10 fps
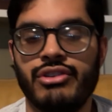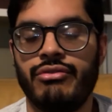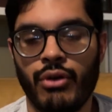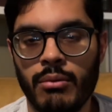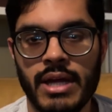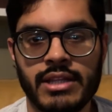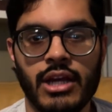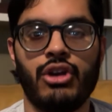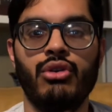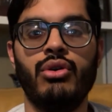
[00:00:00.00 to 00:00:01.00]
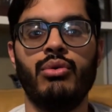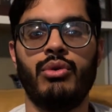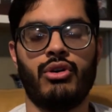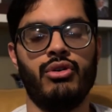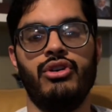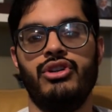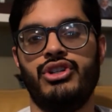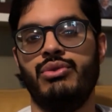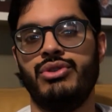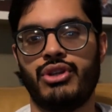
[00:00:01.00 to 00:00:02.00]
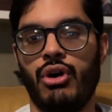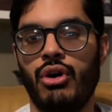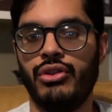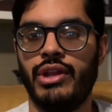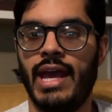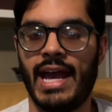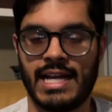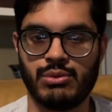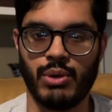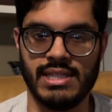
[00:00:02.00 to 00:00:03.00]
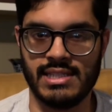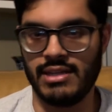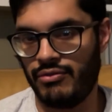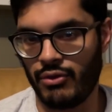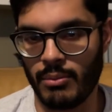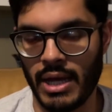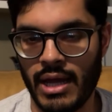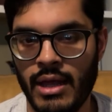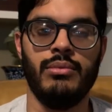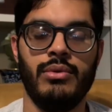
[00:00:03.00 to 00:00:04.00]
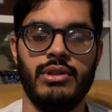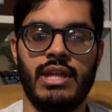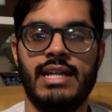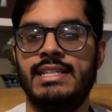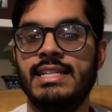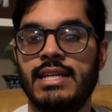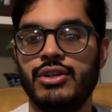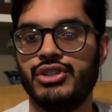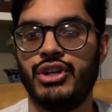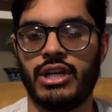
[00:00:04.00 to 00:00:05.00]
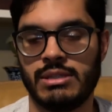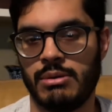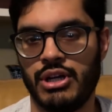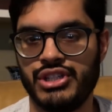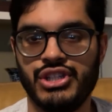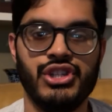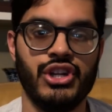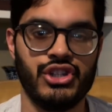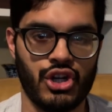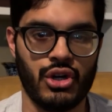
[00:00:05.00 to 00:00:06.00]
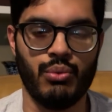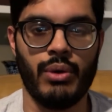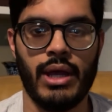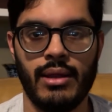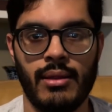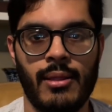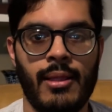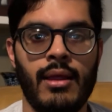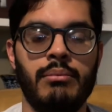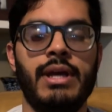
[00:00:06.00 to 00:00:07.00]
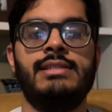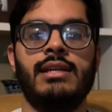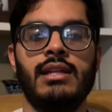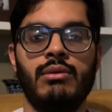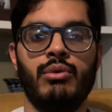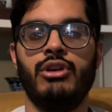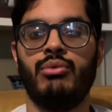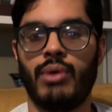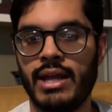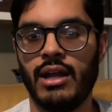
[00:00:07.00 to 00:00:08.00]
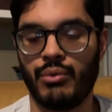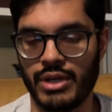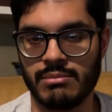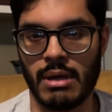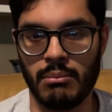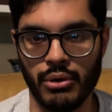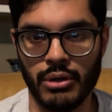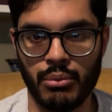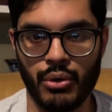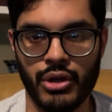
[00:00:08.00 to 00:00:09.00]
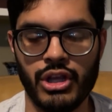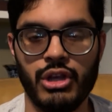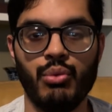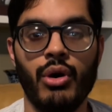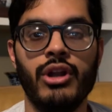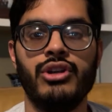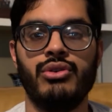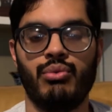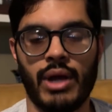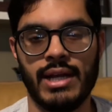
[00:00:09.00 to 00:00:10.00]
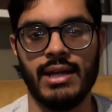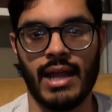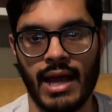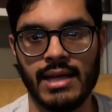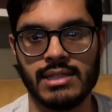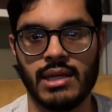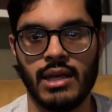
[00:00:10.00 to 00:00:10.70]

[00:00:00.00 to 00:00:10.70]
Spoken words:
a format that Google recruiters use called the XYZ format that details your experiences in a certain way. Basically, when you write a resume bullet point, you want to write it as